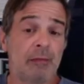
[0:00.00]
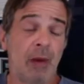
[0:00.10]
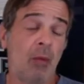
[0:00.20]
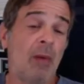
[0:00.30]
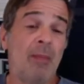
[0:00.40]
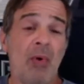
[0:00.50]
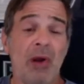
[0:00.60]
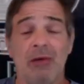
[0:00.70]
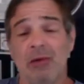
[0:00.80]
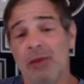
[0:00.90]
At what
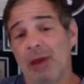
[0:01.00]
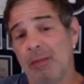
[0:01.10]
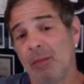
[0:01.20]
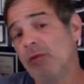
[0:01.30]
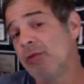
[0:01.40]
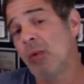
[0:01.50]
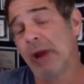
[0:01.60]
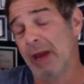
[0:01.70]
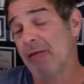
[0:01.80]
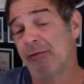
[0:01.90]
point do they move
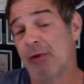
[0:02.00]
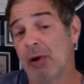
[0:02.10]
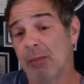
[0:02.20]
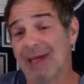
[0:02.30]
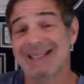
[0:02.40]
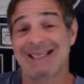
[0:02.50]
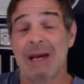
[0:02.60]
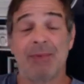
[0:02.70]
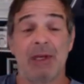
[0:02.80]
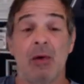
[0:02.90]
away from
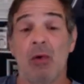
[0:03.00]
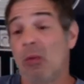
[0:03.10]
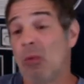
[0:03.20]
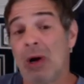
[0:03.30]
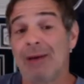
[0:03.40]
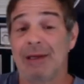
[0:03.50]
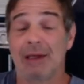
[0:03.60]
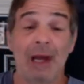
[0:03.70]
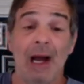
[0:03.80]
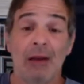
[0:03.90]
accepting or wanting
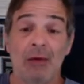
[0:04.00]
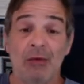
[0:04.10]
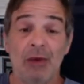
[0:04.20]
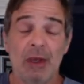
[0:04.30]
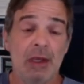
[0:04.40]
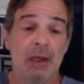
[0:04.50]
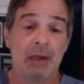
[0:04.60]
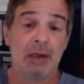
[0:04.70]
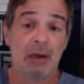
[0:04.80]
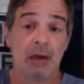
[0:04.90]
dollars
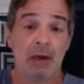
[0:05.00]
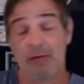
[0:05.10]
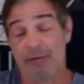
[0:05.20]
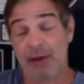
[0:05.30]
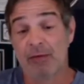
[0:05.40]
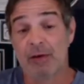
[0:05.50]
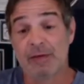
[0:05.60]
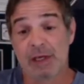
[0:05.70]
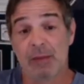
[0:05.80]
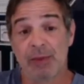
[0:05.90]
in favor
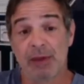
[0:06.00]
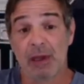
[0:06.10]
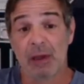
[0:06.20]
of something